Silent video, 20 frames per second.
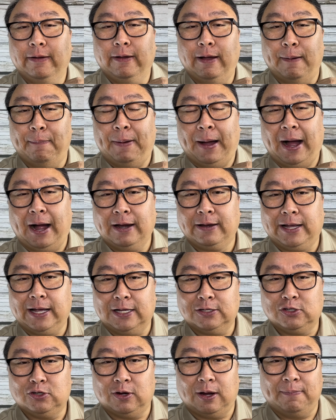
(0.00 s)
a
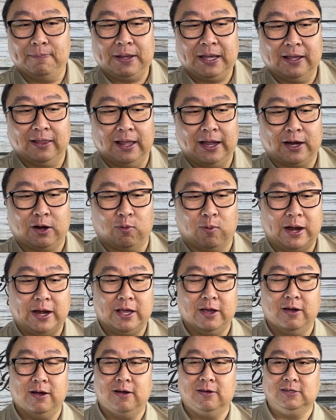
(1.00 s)
podcaster. I'm being like a
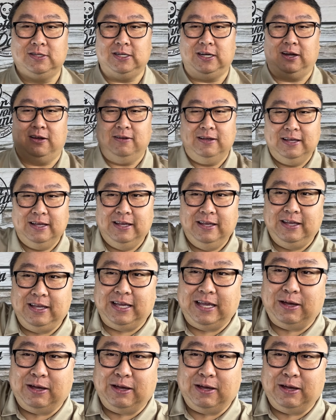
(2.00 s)
radio host. You know, you can